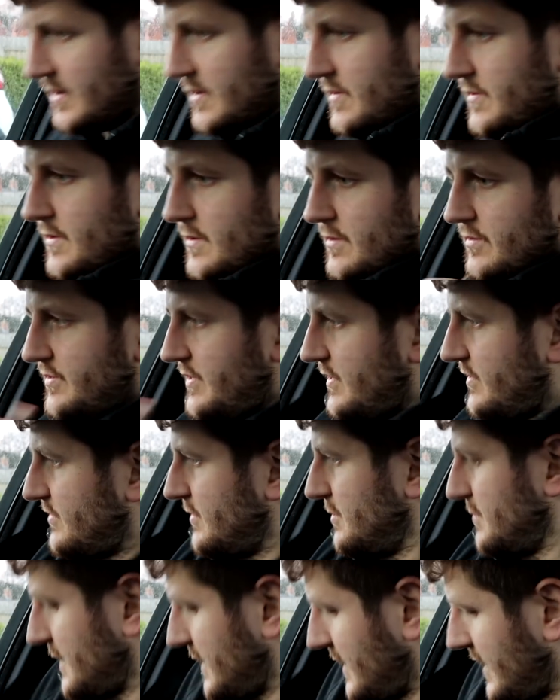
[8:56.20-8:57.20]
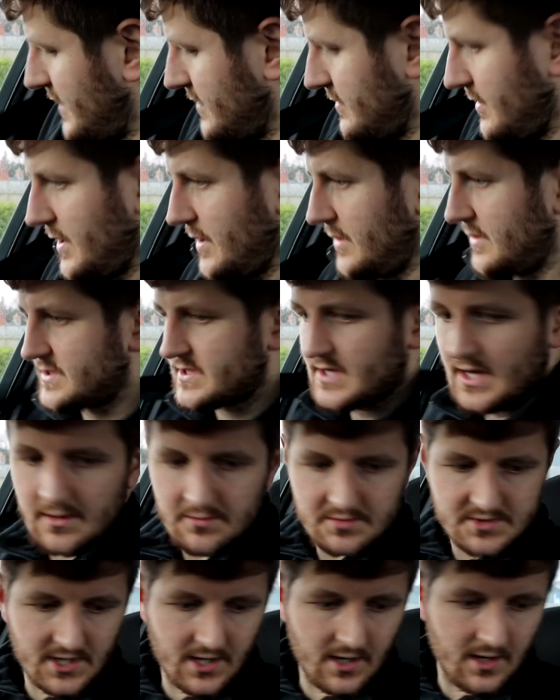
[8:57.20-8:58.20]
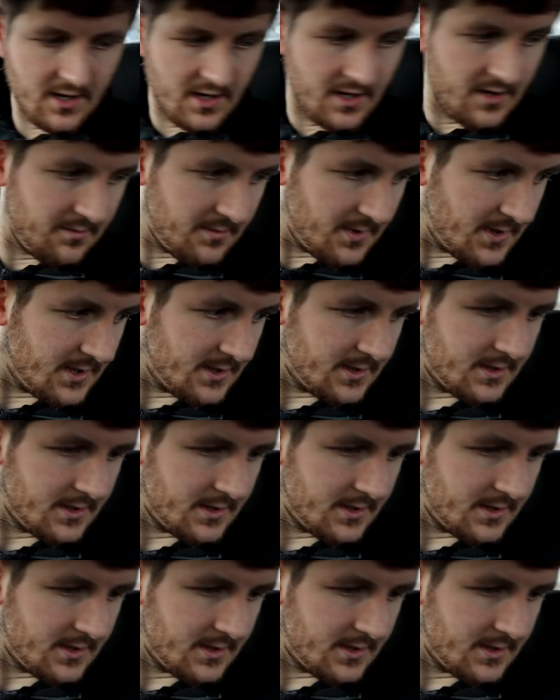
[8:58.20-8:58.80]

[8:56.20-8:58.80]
fuel system cleaner in at the same time.